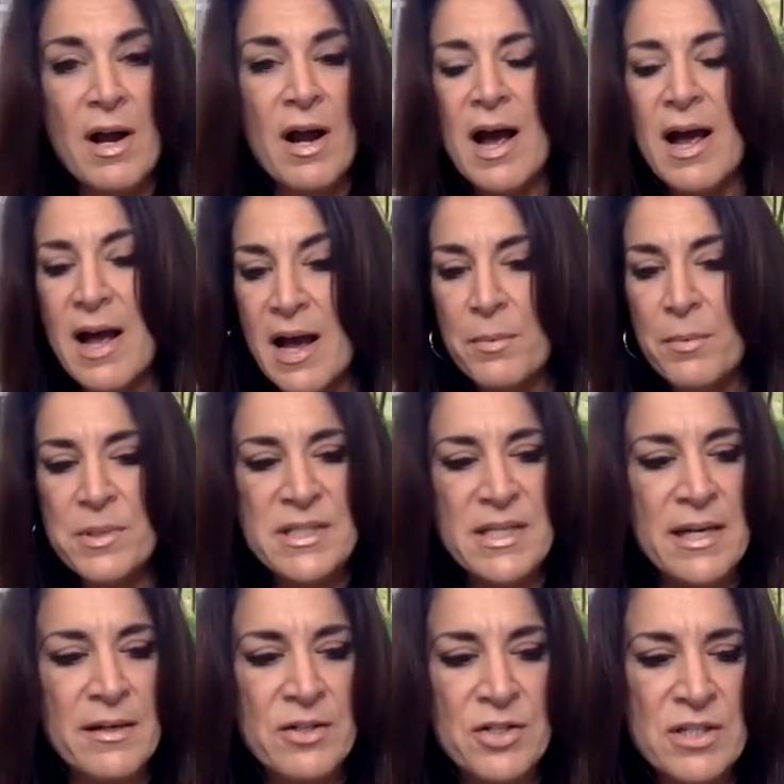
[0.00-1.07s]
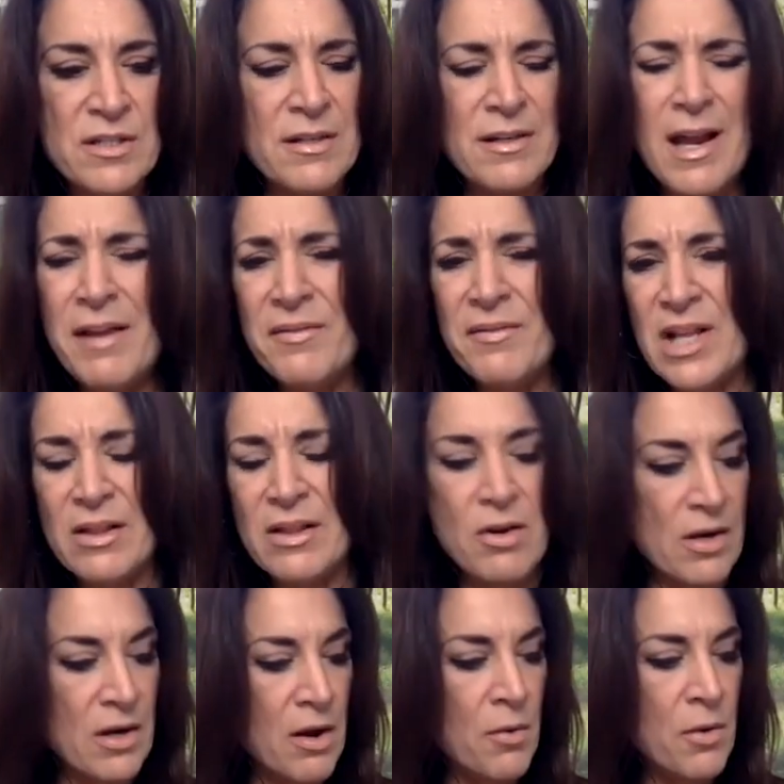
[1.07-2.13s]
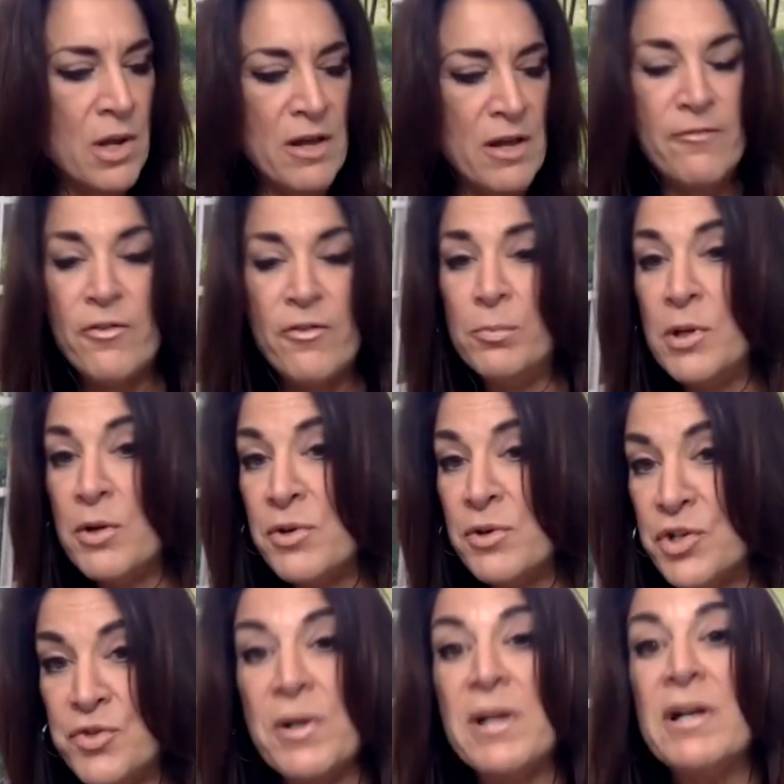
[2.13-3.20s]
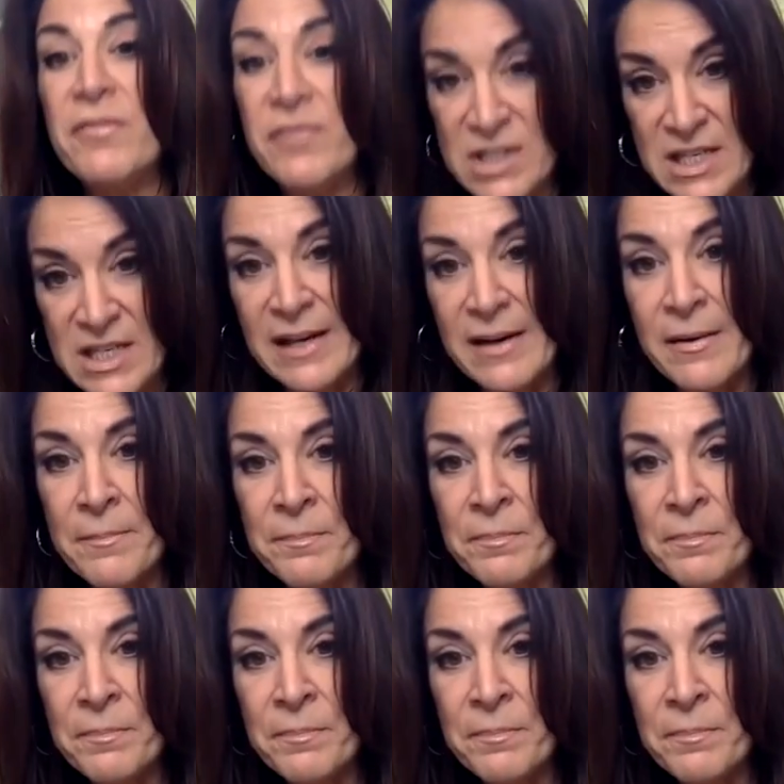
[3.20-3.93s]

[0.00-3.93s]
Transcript: I was in, just not even that long ago, full-blown adrenal fatigue.